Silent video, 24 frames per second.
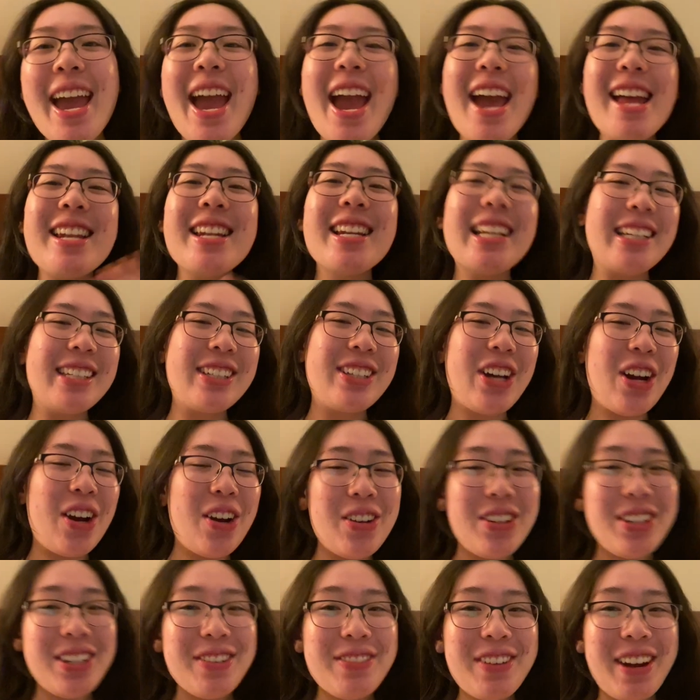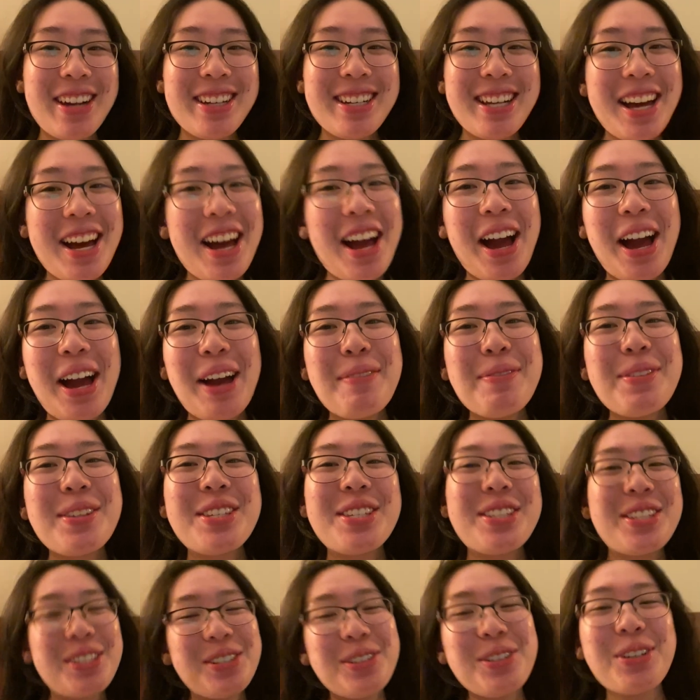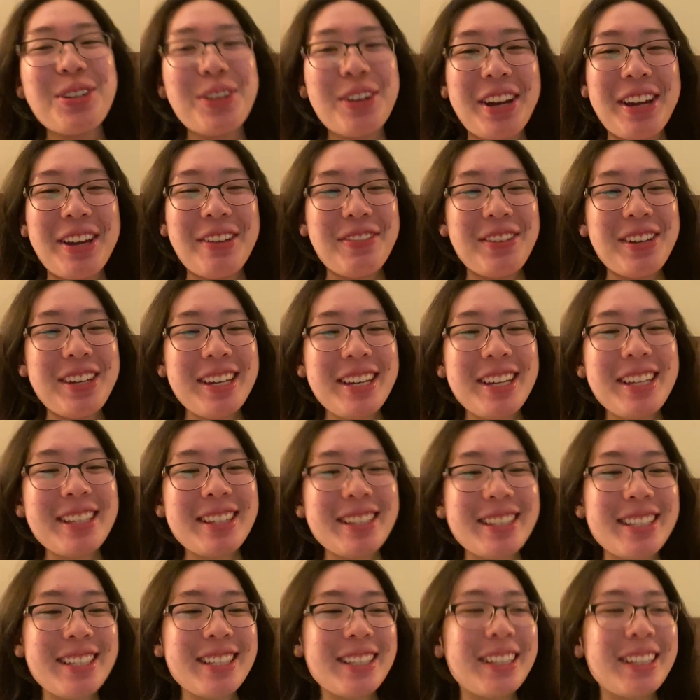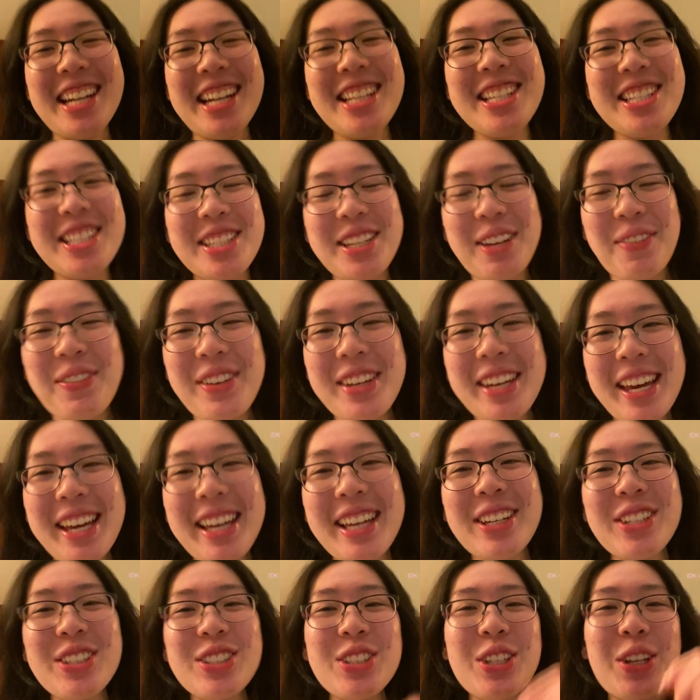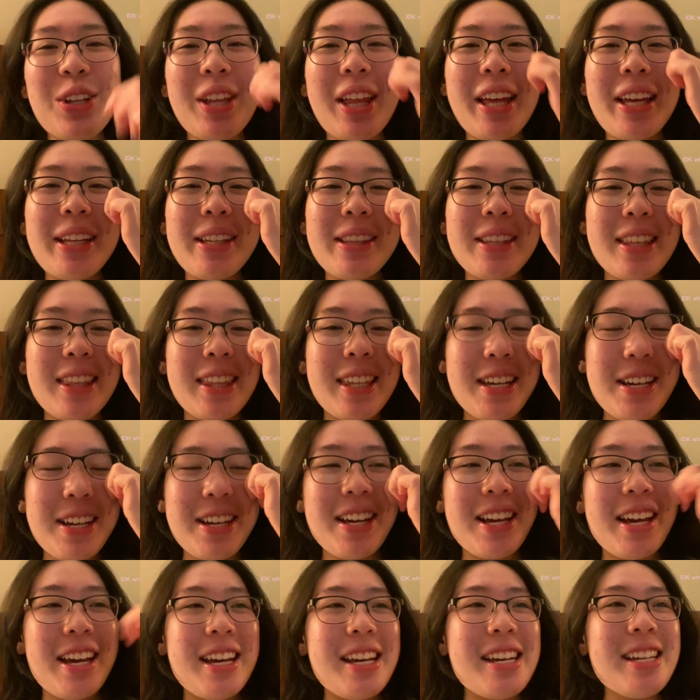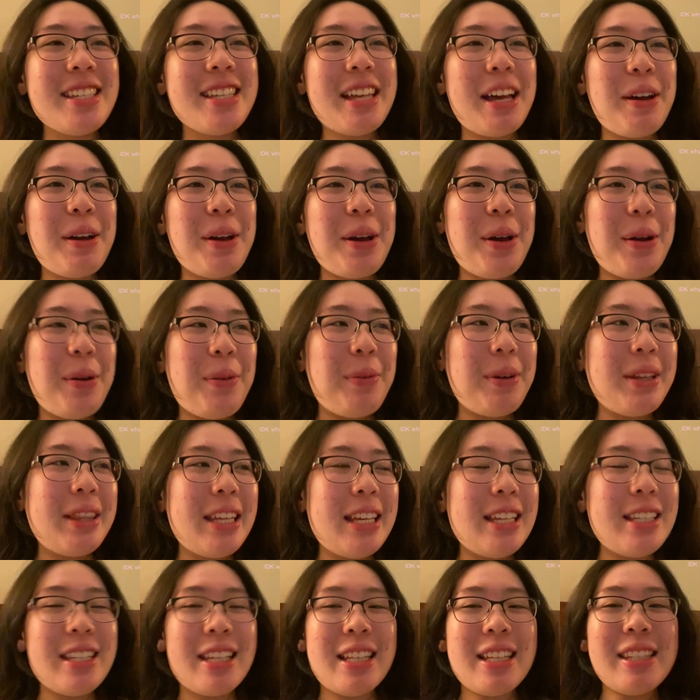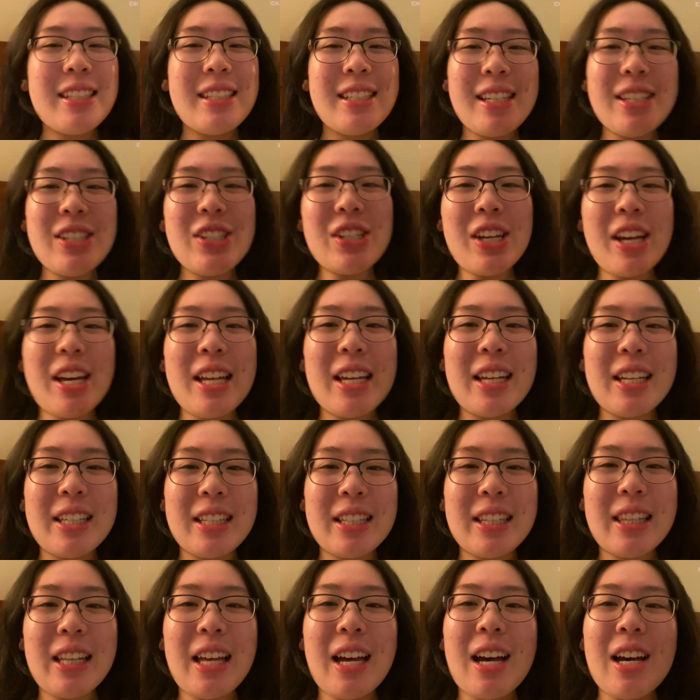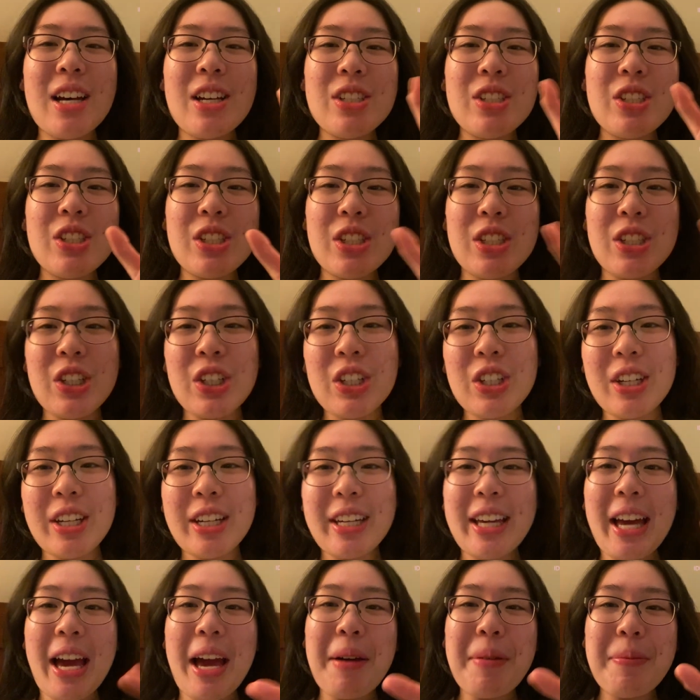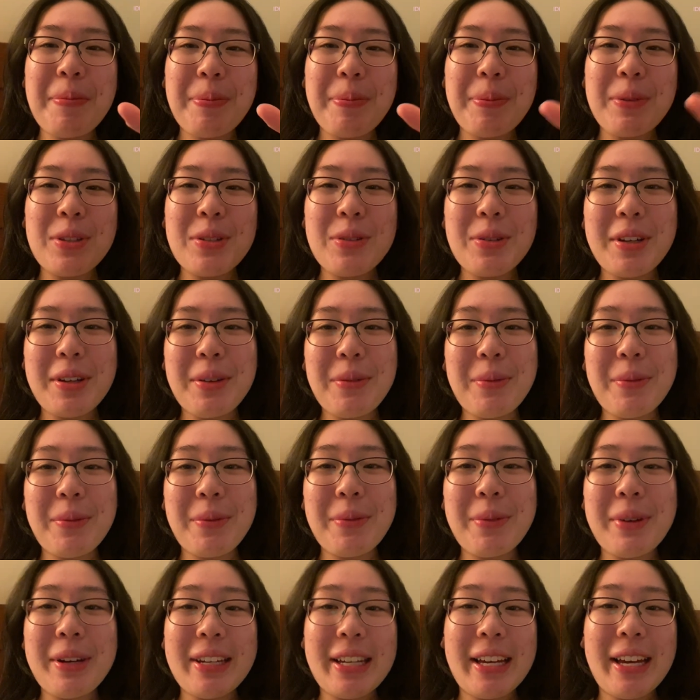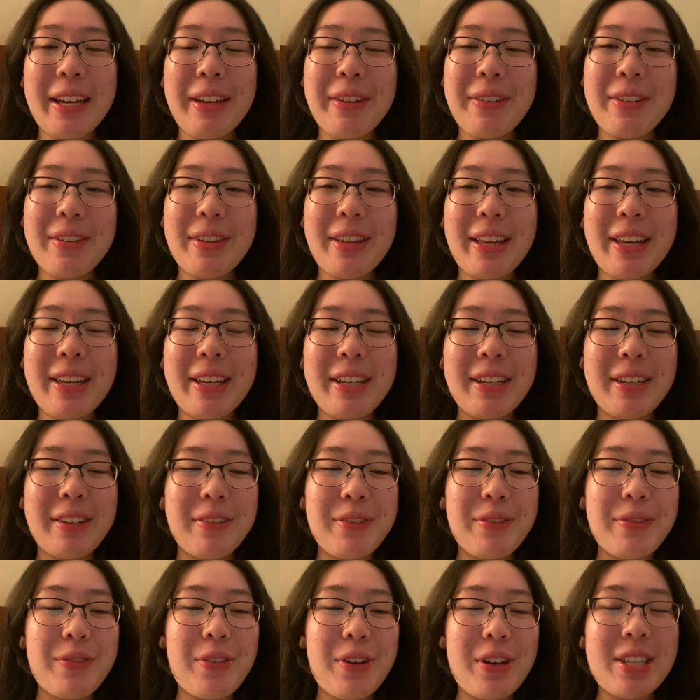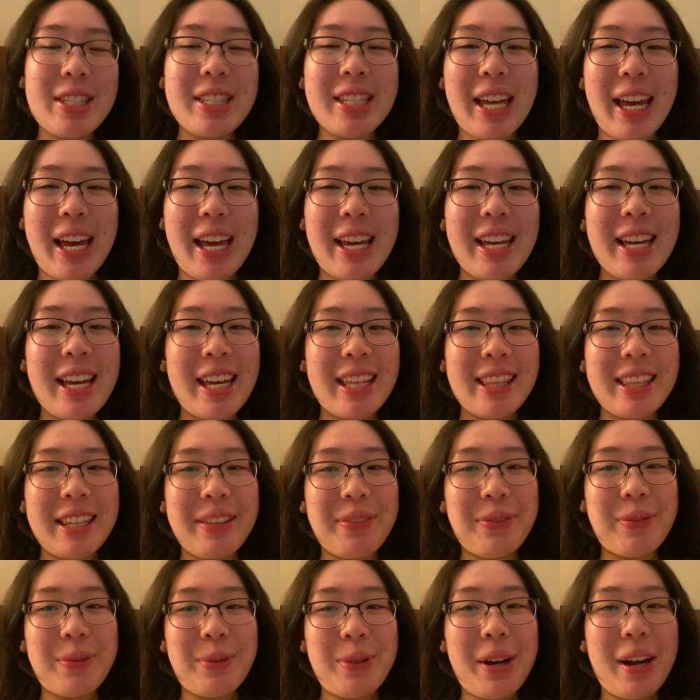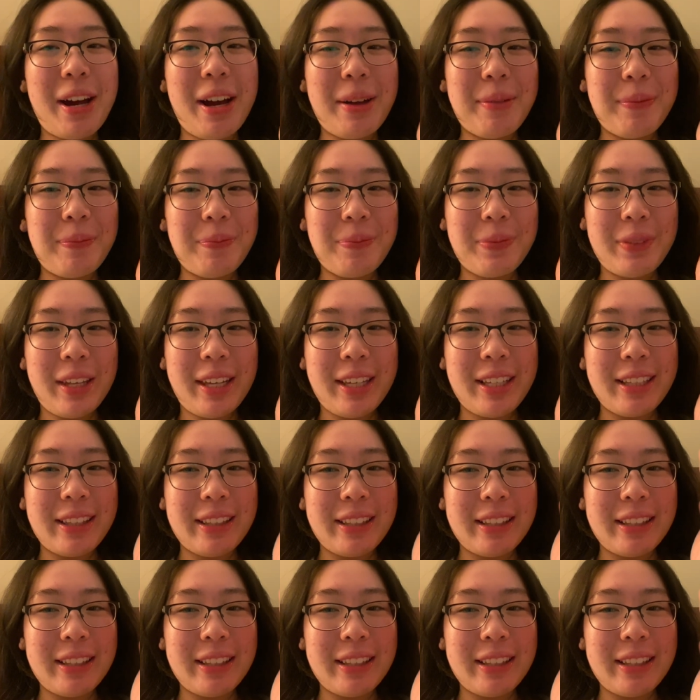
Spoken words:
And currently right now I'm still craving it. a stomach ache. So like the thing is that when there's such a large, you know, gap between when I like first ate and then what I'm like